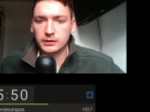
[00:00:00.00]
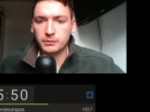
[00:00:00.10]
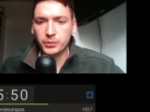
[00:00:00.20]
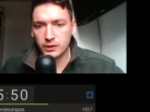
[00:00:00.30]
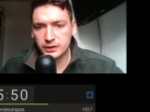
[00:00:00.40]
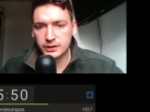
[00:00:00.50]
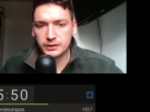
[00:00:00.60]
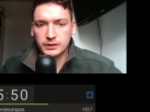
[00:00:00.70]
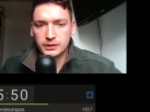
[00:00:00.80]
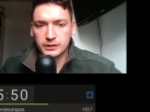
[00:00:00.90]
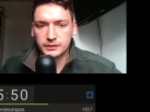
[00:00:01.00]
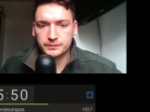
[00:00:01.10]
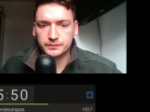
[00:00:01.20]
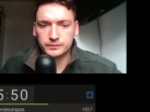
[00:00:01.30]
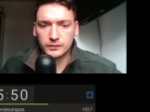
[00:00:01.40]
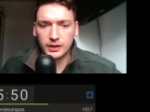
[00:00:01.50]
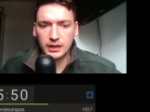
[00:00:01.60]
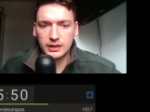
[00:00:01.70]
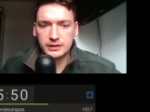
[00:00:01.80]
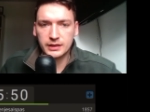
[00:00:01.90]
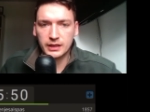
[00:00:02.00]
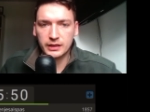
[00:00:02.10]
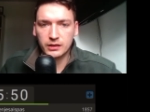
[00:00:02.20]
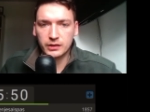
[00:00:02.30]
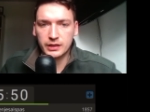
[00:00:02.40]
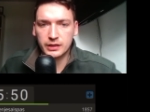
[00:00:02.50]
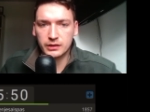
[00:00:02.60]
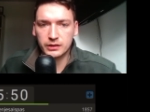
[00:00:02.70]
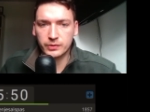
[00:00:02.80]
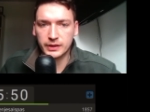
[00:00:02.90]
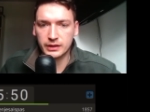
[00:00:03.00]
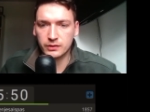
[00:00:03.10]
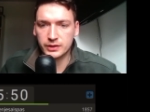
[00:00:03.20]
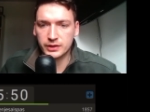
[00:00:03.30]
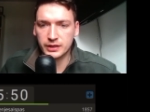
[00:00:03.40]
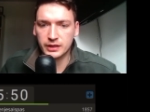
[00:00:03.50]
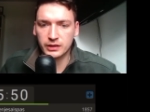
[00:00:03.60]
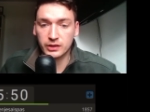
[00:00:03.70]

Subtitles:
But, okay, let's say I go here, queen goes here.